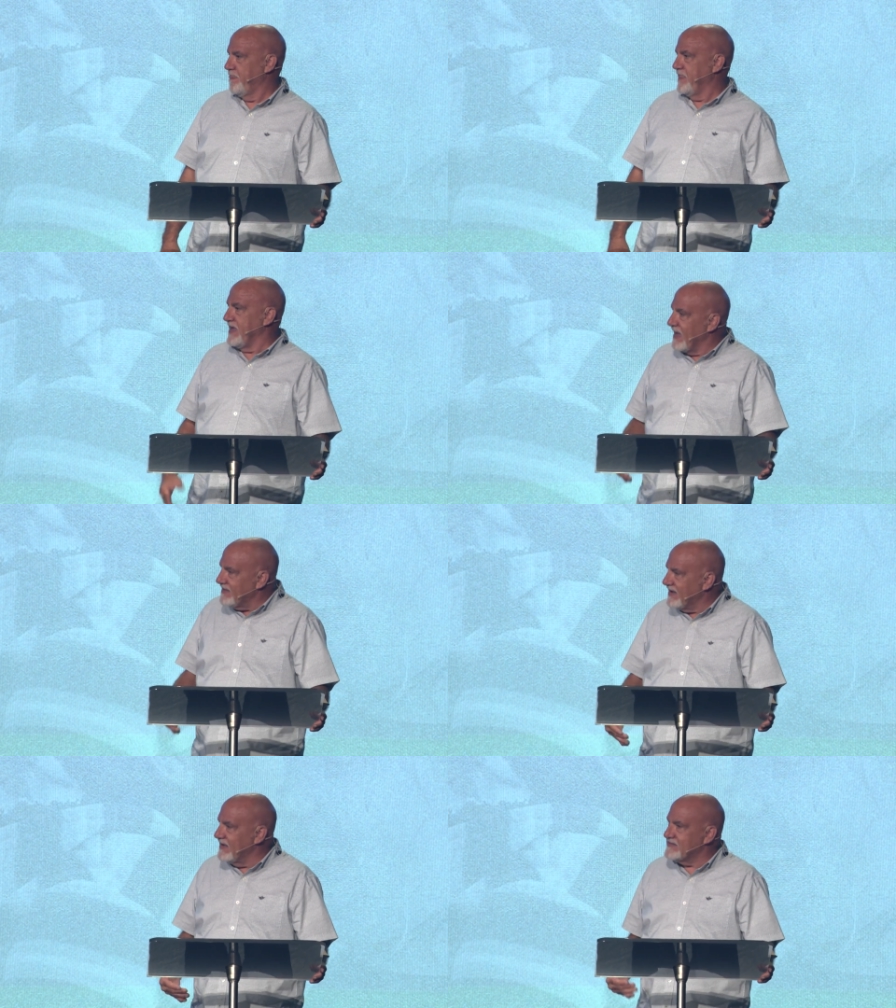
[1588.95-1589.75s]
He had the
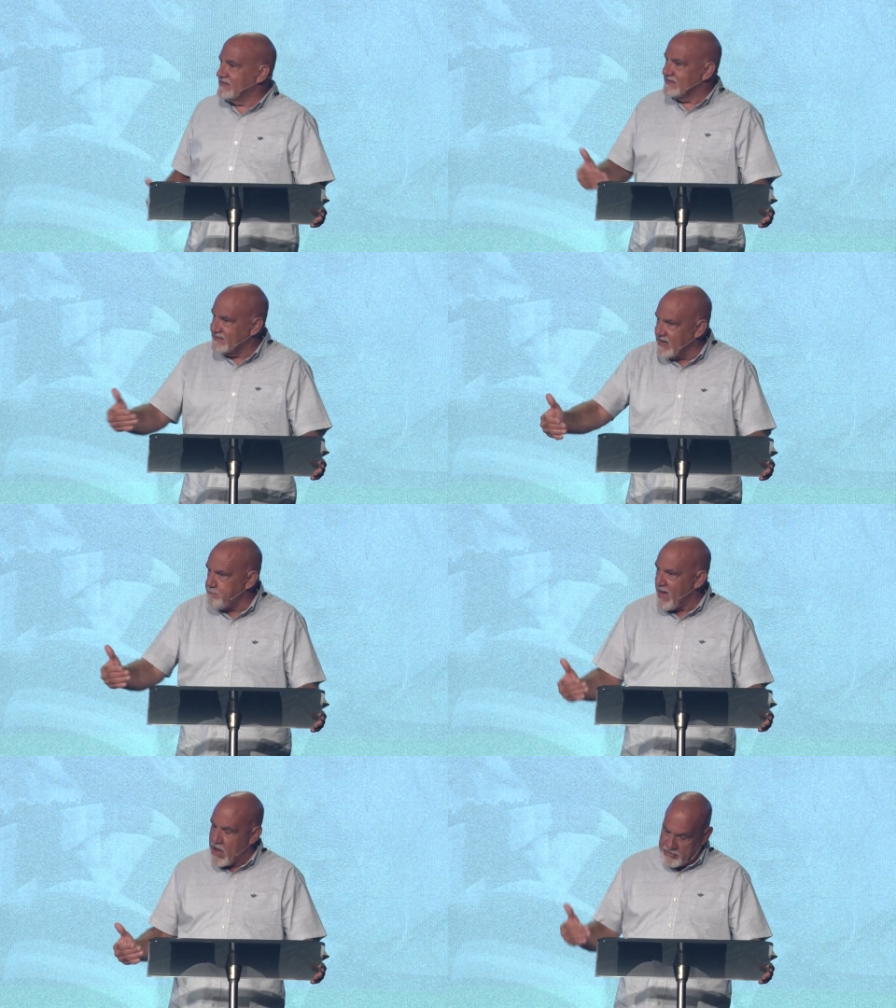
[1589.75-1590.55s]
guts to
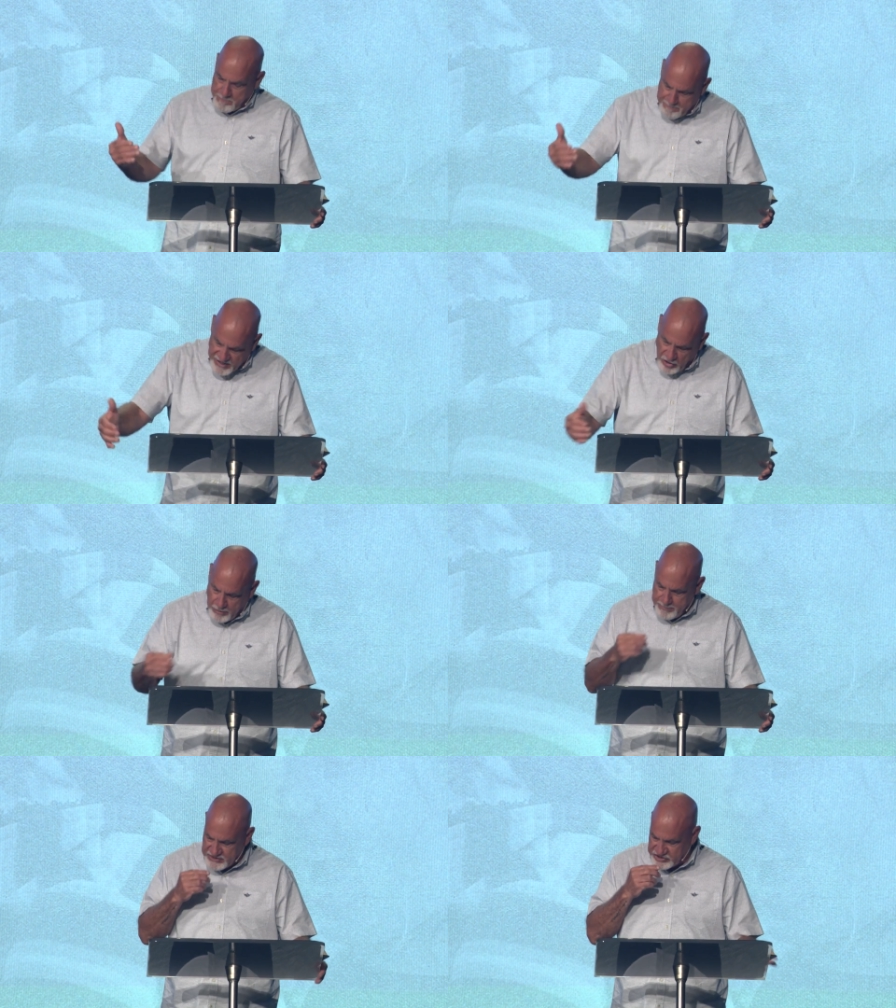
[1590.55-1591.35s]
step out and be
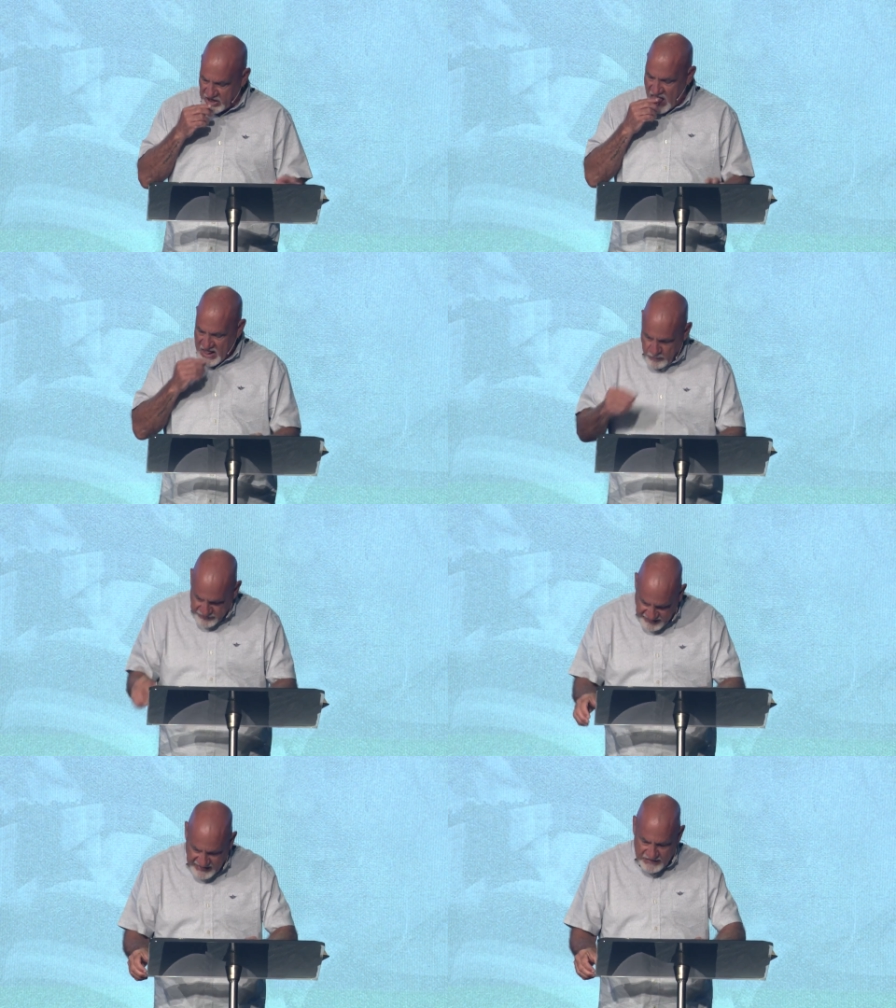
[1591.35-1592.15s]
on mission
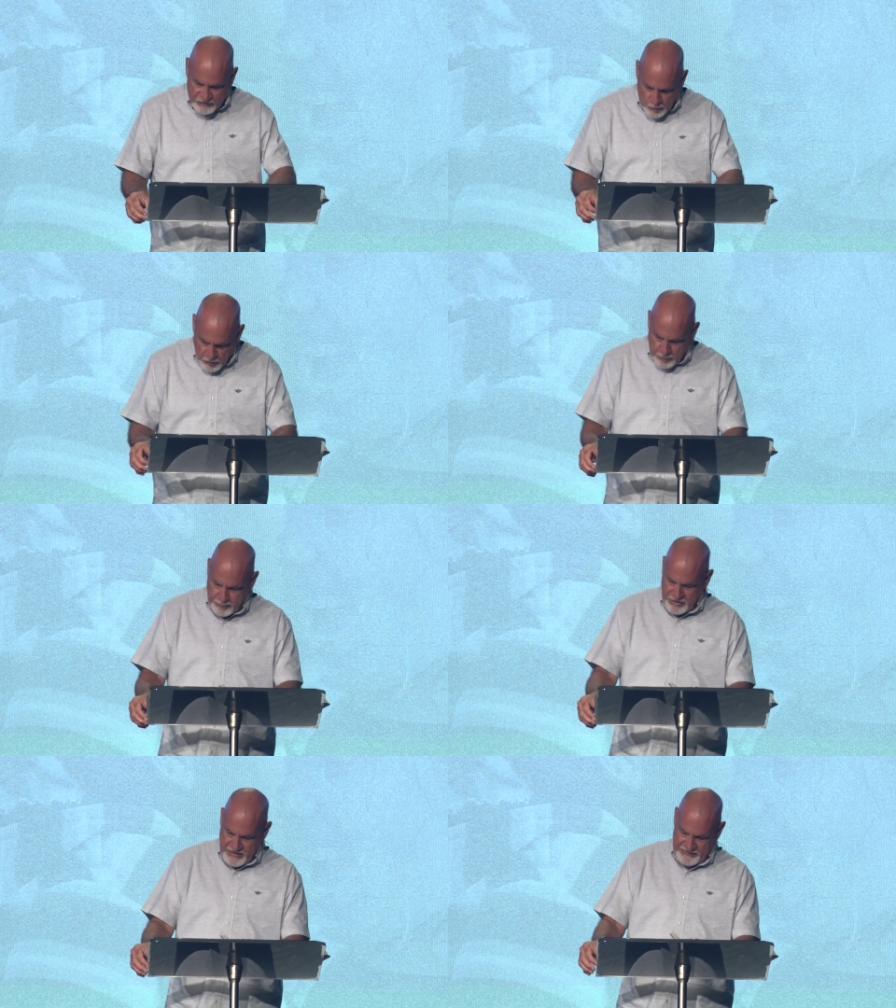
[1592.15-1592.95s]
within his
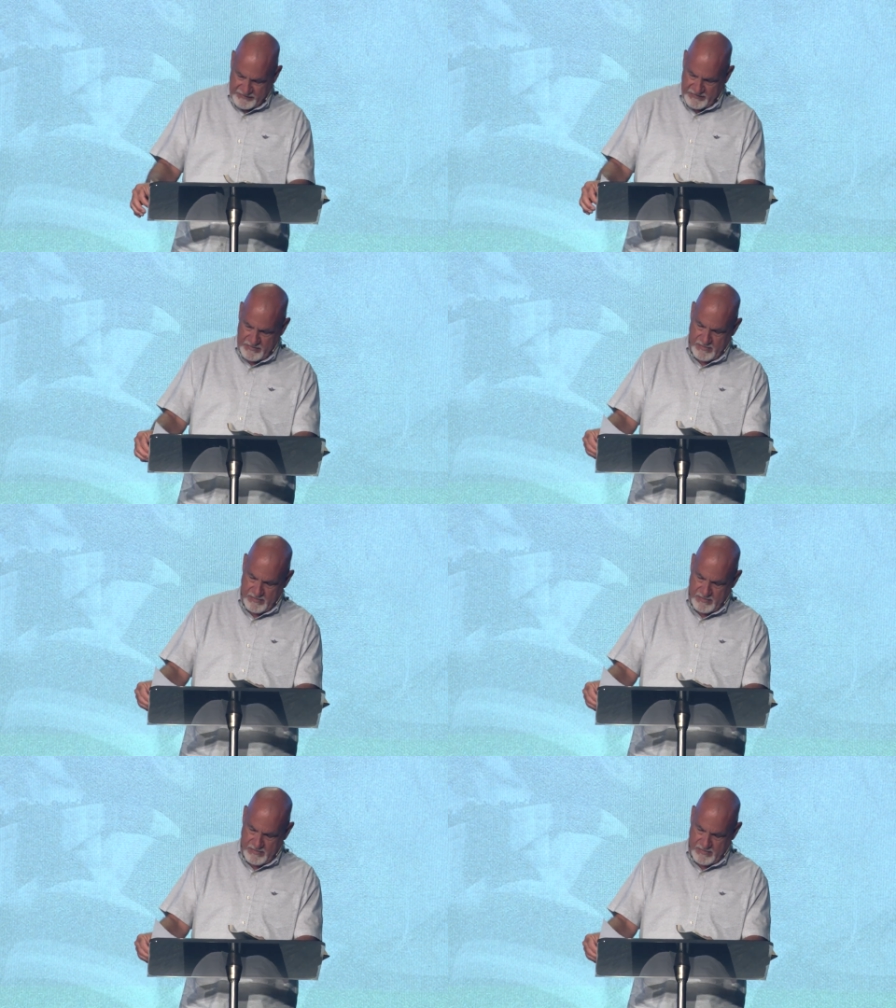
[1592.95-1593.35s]
workplace.